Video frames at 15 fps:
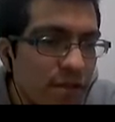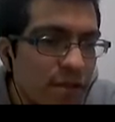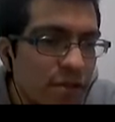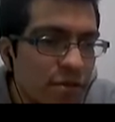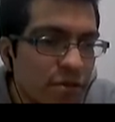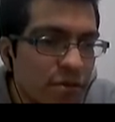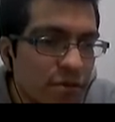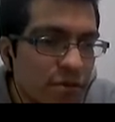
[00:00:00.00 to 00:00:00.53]

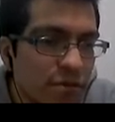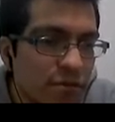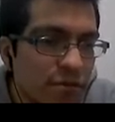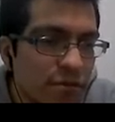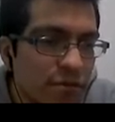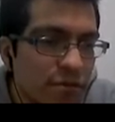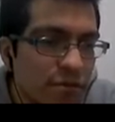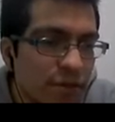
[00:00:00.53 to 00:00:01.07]
So
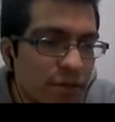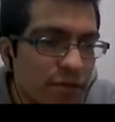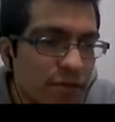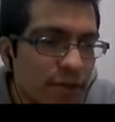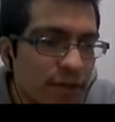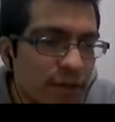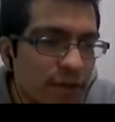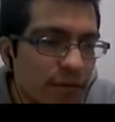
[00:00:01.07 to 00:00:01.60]
we do the
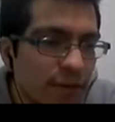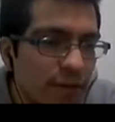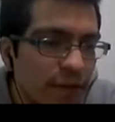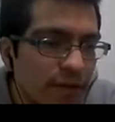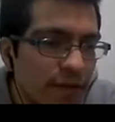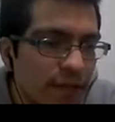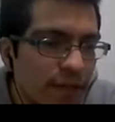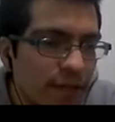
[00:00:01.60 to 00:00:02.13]

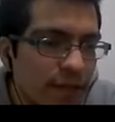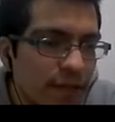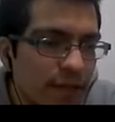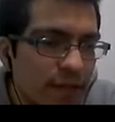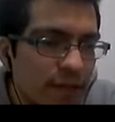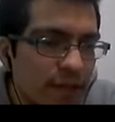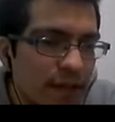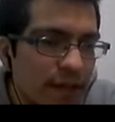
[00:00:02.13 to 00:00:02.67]
query
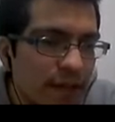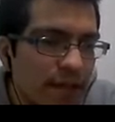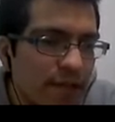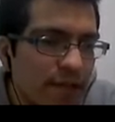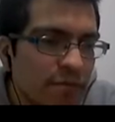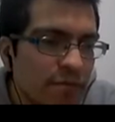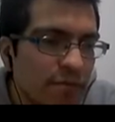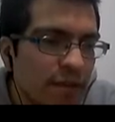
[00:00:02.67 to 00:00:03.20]

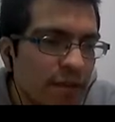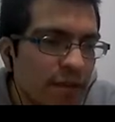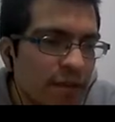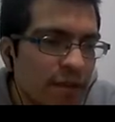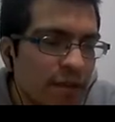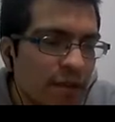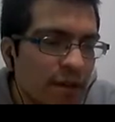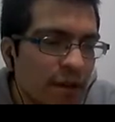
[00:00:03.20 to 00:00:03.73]
and
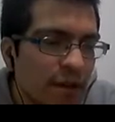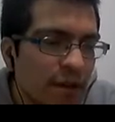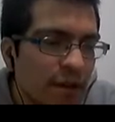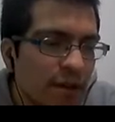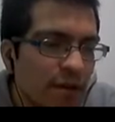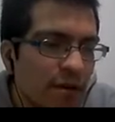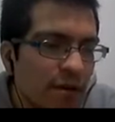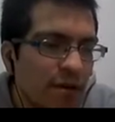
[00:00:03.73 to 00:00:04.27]
we
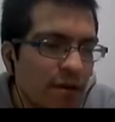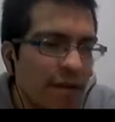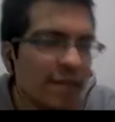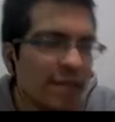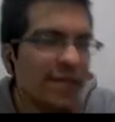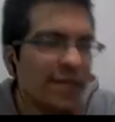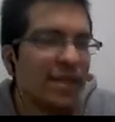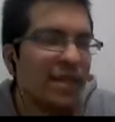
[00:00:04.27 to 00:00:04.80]
load
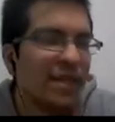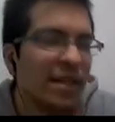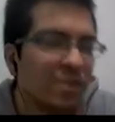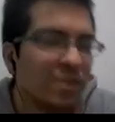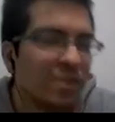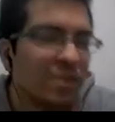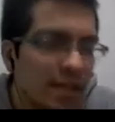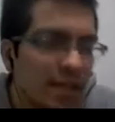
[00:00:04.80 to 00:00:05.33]
the
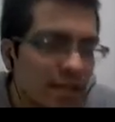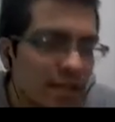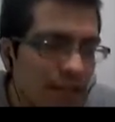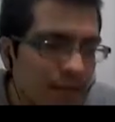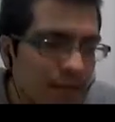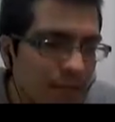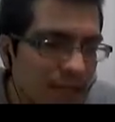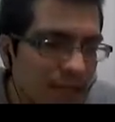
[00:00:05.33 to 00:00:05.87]
answer as a
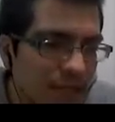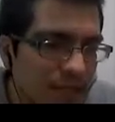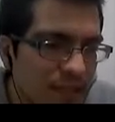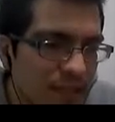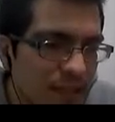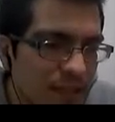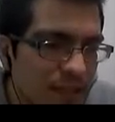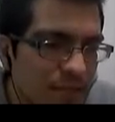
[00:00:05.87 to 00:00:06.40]
pandas
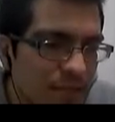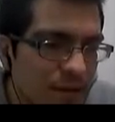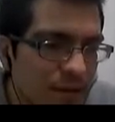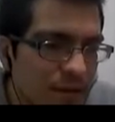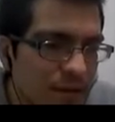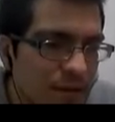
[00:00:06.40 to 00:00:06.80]
table